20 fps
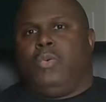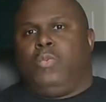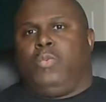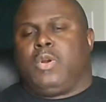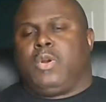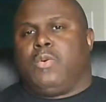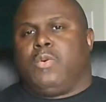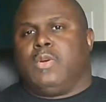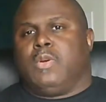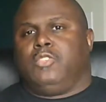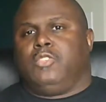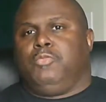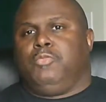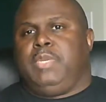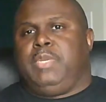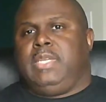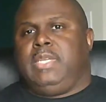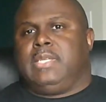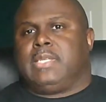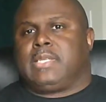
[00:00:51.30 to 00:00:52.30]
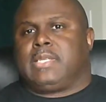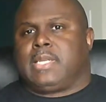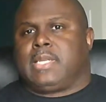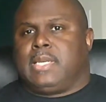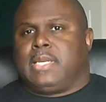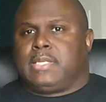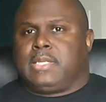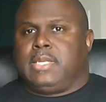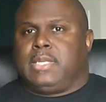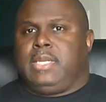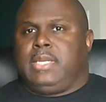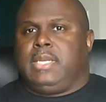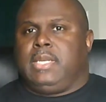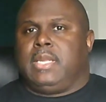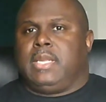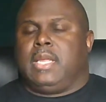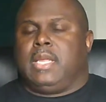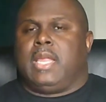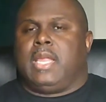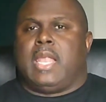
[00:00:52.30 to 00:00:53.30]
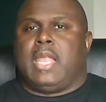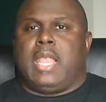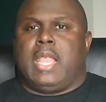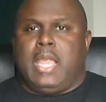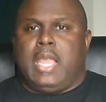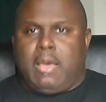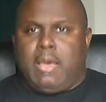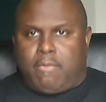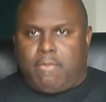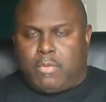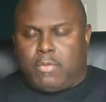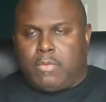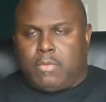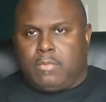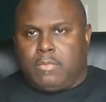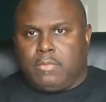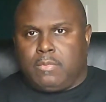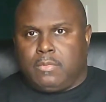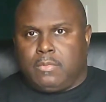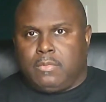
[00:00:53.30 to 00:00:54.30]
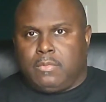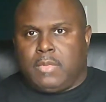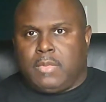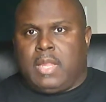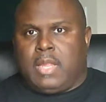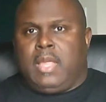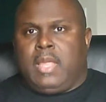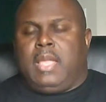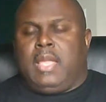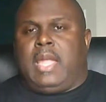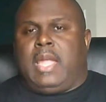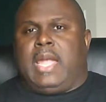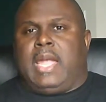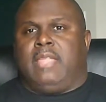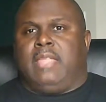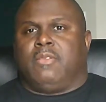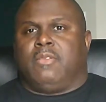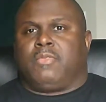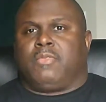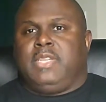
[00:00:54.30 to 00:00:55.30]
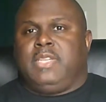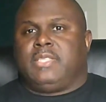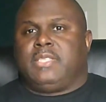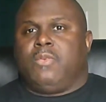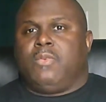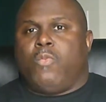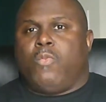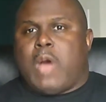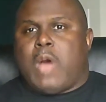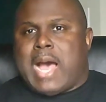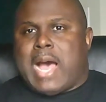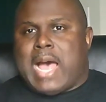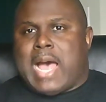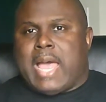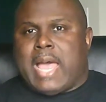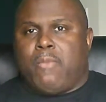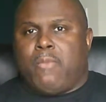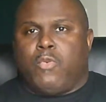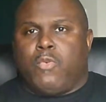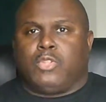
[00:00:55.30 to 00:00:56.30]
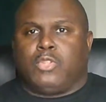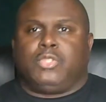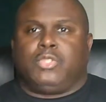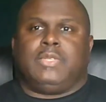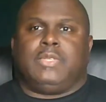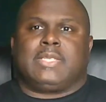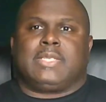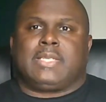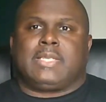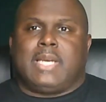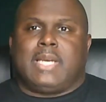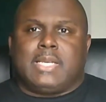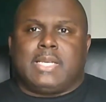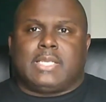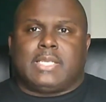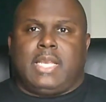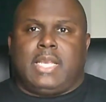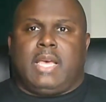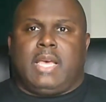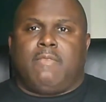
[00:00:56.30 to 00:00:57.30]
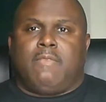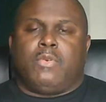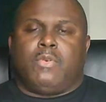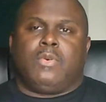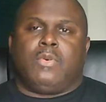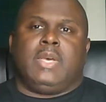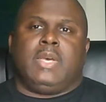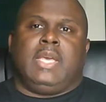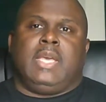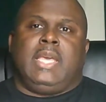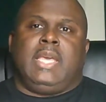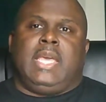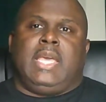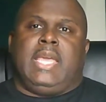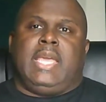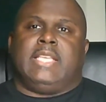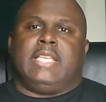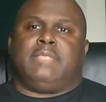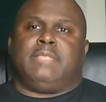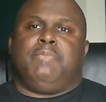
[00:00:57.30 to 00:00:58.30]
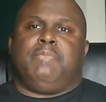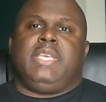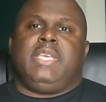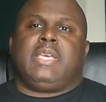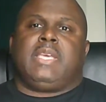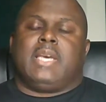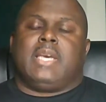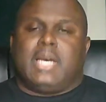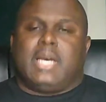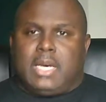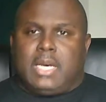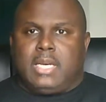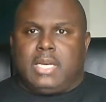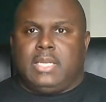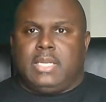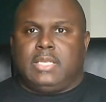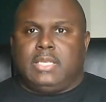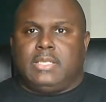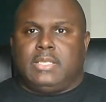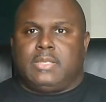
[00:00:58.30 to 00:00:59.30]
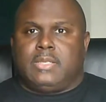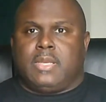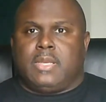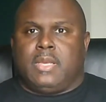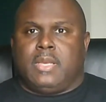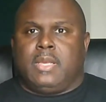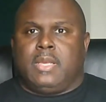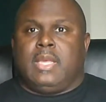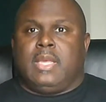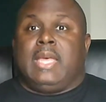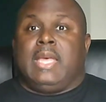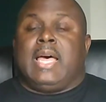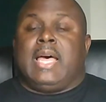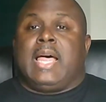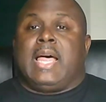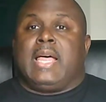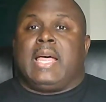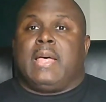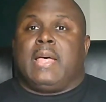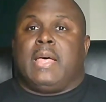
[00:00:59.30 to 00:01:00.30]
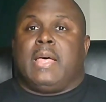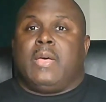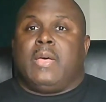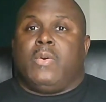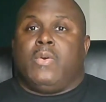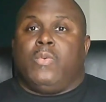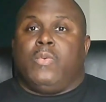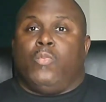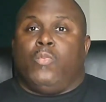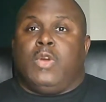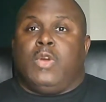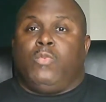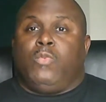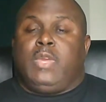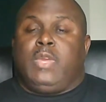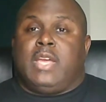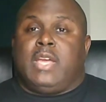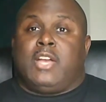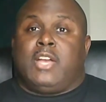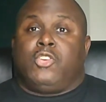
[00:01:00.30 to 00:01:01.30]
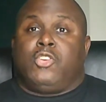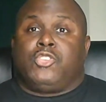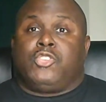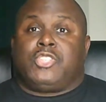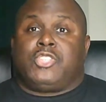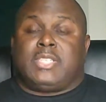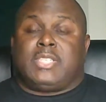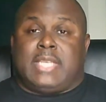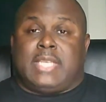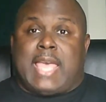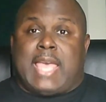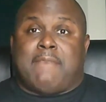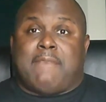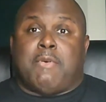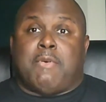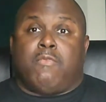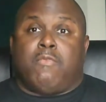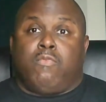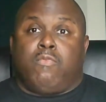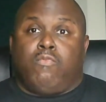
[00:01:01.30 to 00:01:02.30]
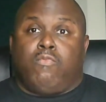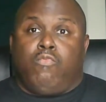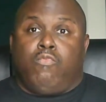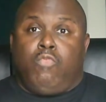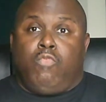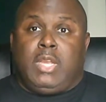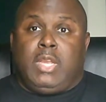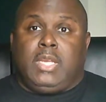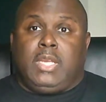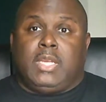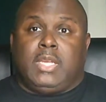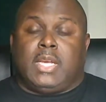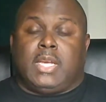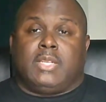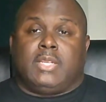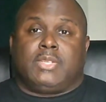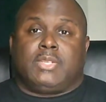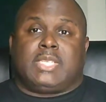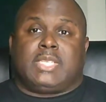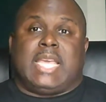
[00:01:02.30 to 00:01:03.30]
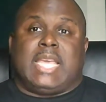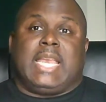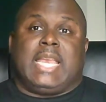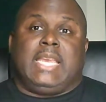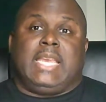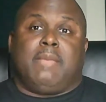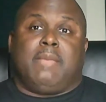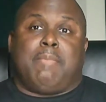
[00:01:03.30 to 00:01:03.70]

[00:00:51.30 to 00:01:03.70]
We're going to be discussing level. And the reason why I want to discuss level is because when we have a really good understanding